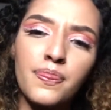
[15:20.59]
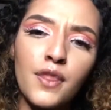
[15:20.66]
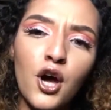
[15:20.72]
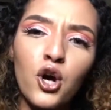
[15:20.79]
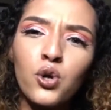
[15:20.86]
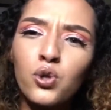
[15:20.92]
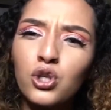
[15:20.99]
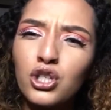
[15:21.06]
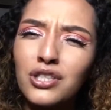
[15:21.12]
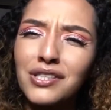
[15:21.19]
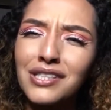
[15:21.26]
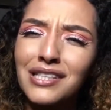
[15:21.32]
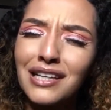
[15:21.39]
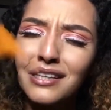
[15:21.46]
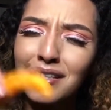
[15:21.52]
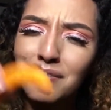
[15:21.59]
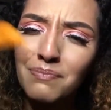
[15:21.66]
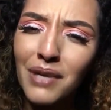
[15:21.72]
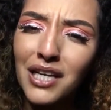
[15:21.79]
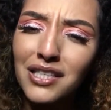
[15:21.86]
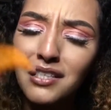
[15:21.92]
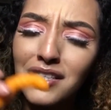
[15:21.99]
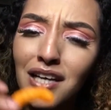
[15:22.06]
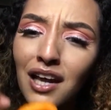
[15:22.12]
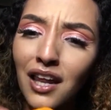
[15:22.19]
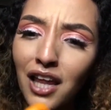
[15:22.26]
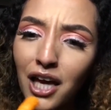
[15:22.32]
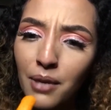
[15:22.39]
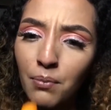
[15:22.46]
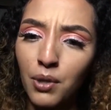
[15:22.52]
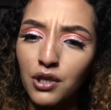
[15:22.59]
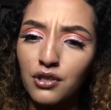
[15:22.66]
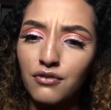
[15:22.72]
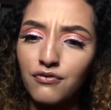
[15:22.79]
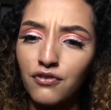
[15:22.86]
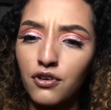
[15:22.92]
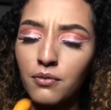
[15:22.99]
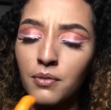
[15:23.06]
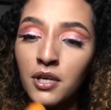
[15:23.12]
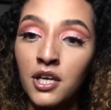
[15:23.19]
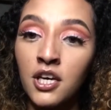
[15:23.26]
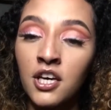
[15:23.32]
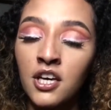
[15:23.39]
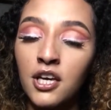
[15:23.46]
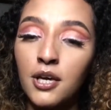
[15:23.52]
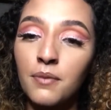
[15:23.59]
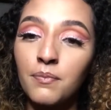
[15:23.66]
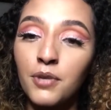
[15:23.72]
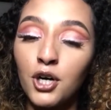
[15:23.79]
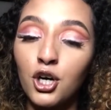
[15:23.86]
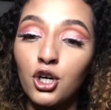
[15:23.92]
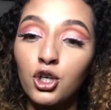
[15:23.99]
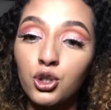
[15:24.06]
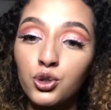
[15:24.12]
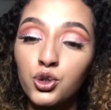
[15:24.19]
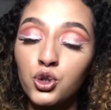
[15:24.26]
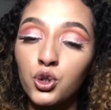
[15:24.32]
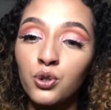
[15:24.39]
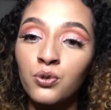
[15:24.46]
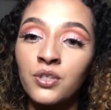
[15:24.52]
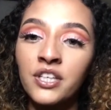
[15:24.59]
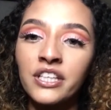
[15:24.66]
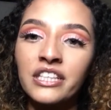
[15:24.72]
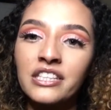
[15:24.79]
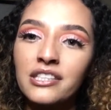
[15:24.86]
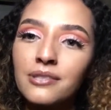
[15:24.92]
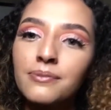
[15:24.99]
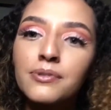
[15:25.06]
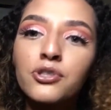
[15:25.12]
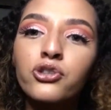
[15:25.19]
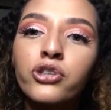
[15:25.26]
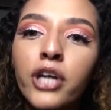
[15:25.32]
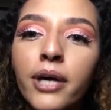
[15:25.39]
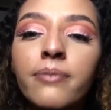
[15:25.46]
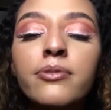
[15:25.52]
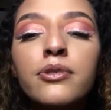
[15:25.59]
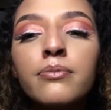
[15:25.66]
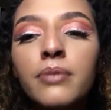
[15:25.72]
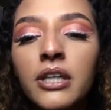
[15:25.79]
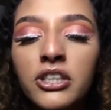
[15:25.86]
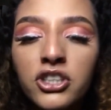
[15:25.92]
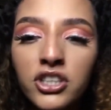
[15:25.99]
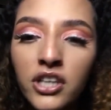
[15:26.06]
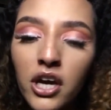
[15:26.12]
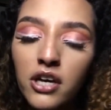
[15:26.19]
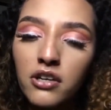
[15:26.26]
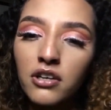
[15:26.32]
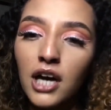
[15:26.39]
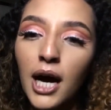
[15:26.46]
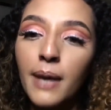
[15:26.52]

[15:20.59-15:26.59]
not only smash that like button for me, but also subscribe to my channel.